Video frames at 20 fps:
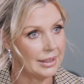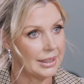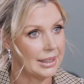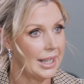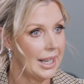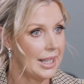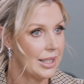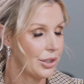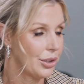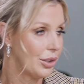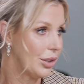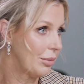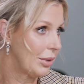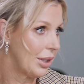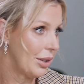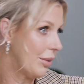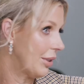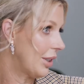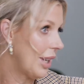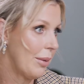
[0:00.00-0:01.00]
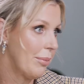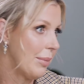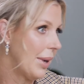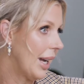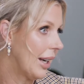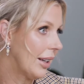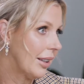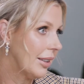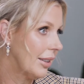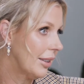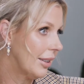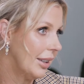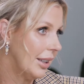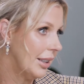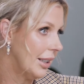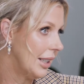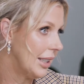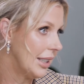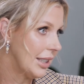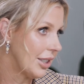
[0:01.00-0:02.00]
the cancer could come back
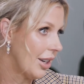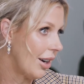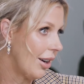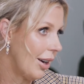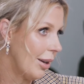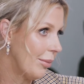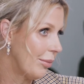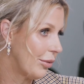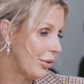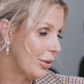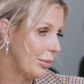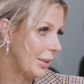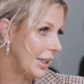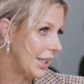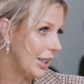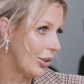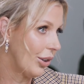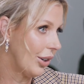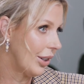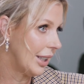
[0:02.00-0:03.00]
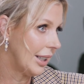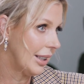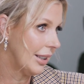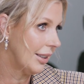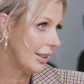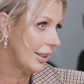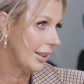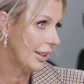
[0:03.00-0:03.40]
at any time from here on in.